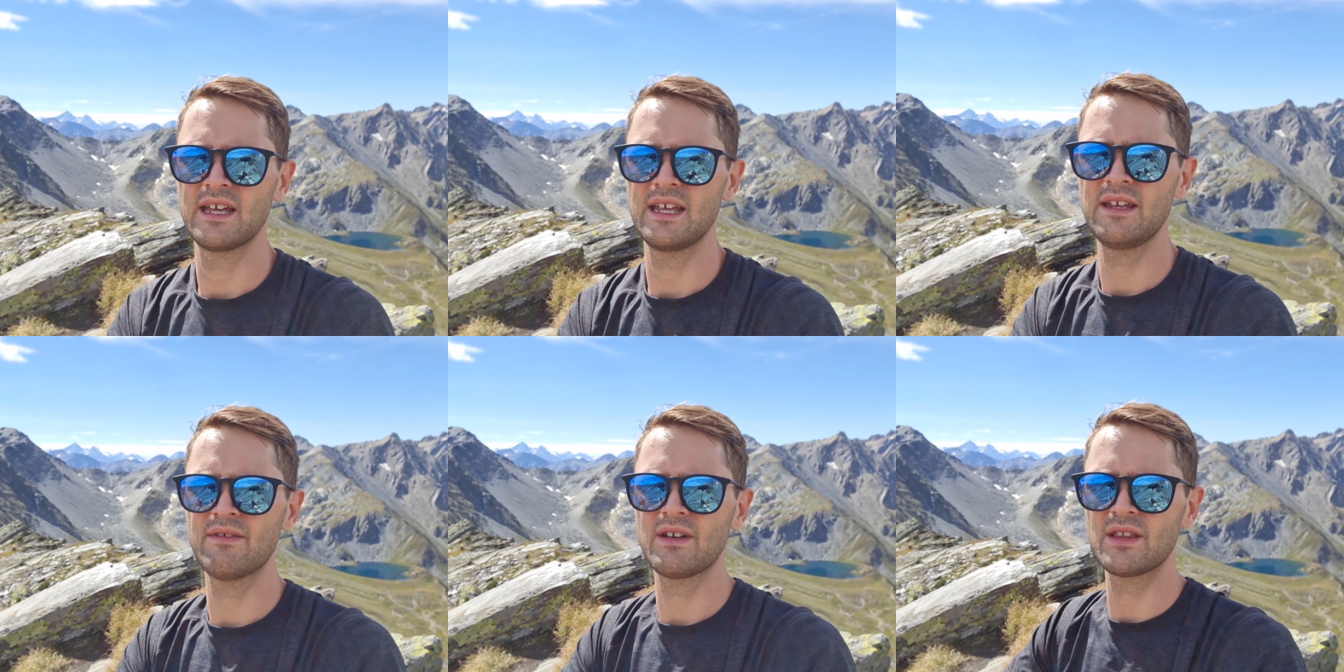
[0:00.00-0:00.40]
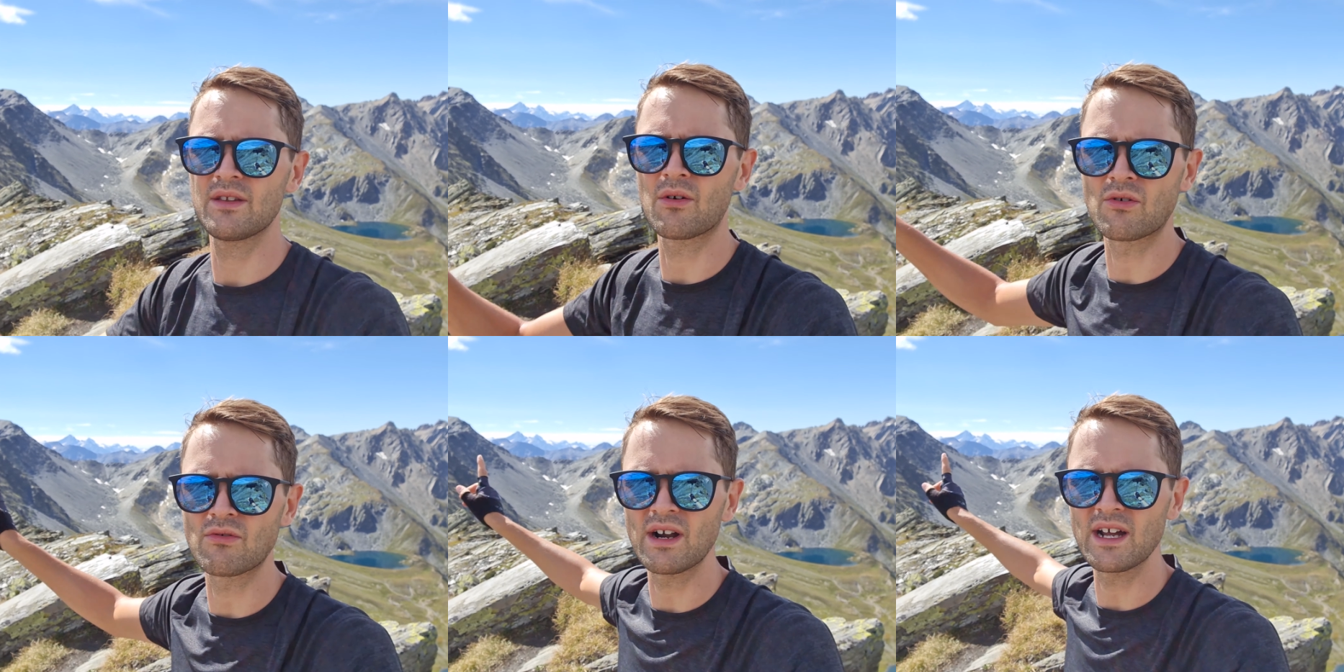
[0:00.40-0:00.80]
even in the
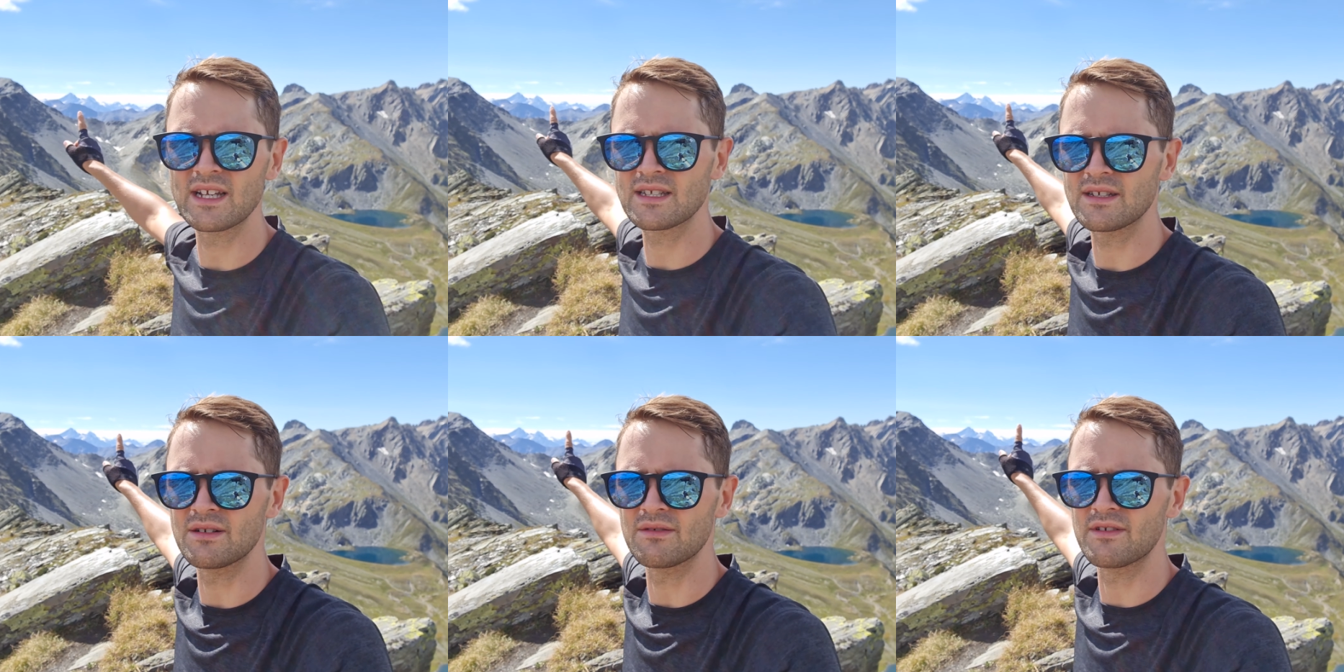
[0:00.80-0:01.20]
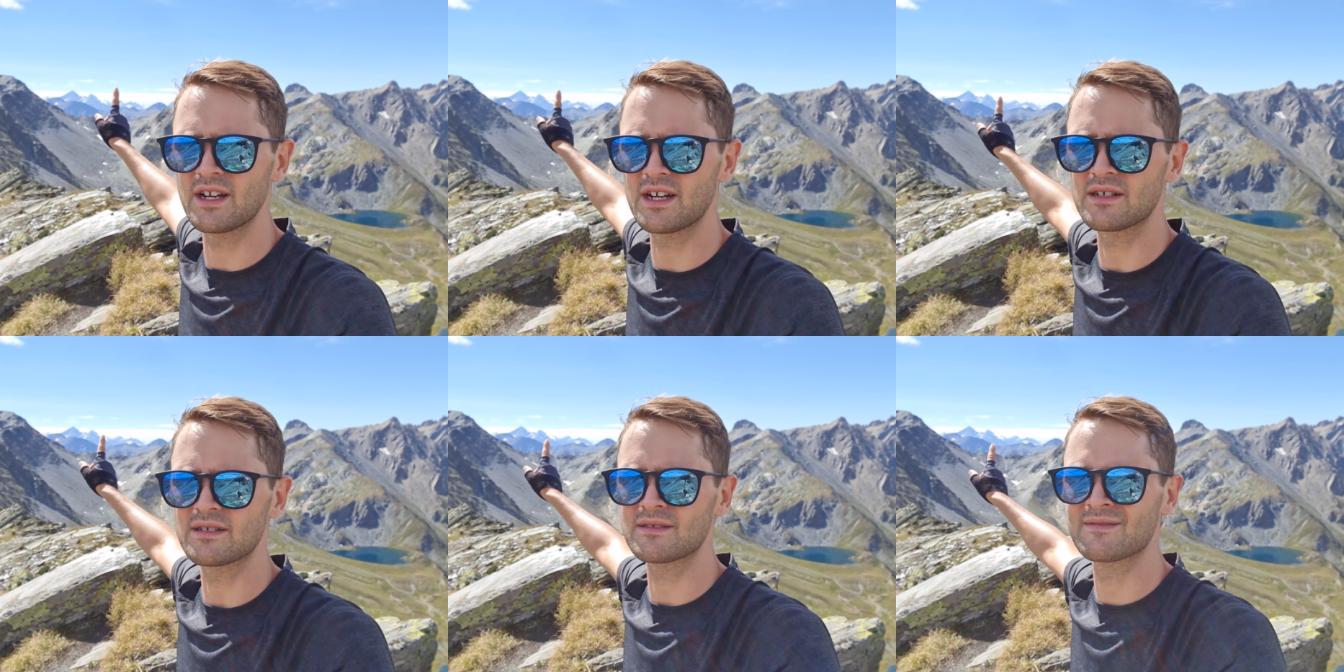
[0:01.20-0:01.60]
horizon over
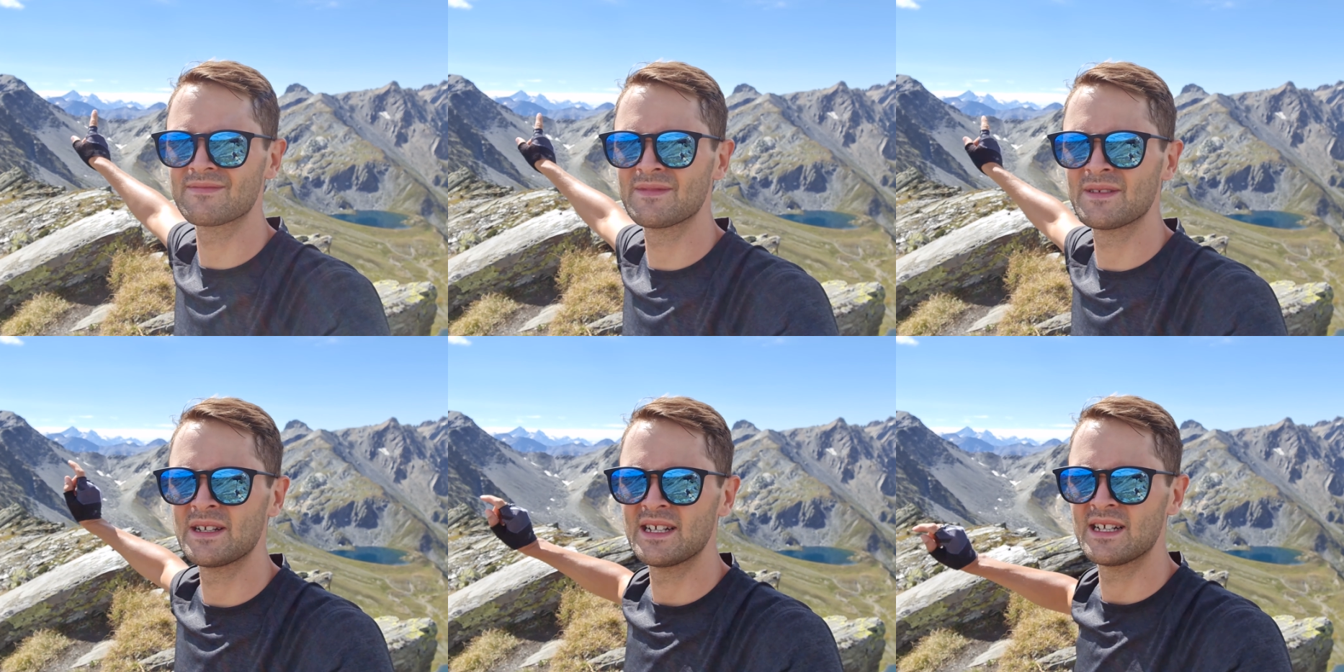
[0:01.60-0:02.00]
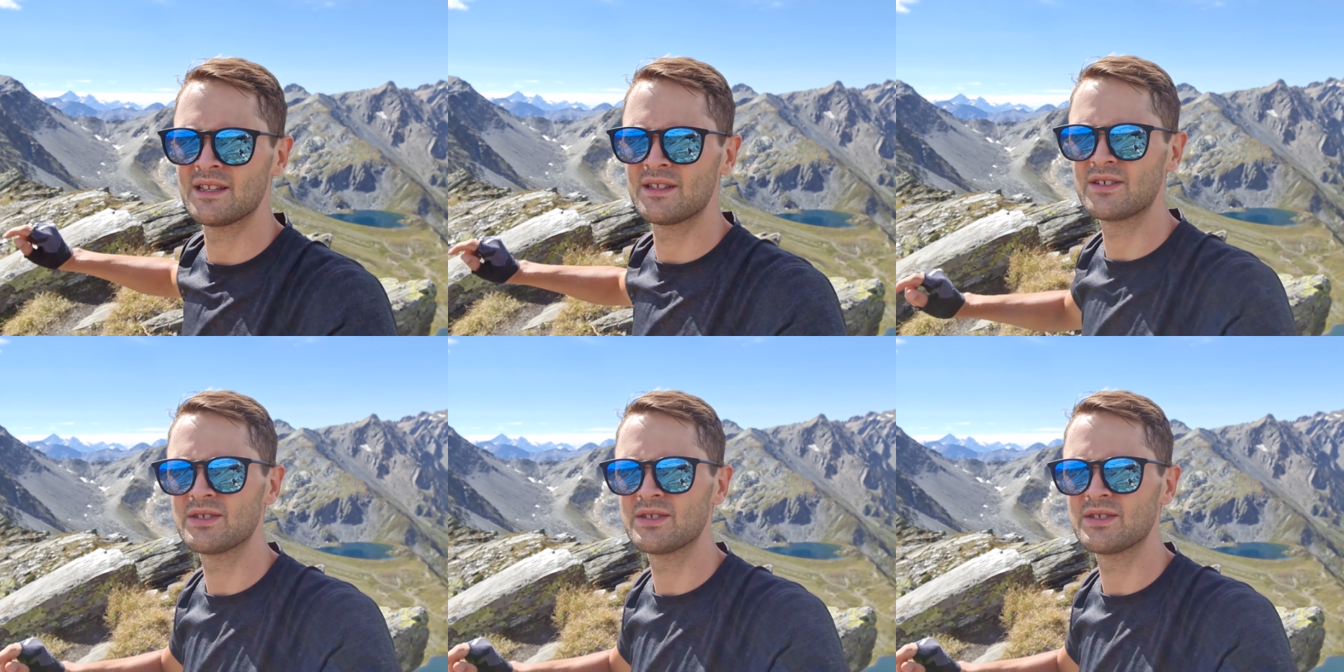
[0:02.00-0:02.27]
here, there's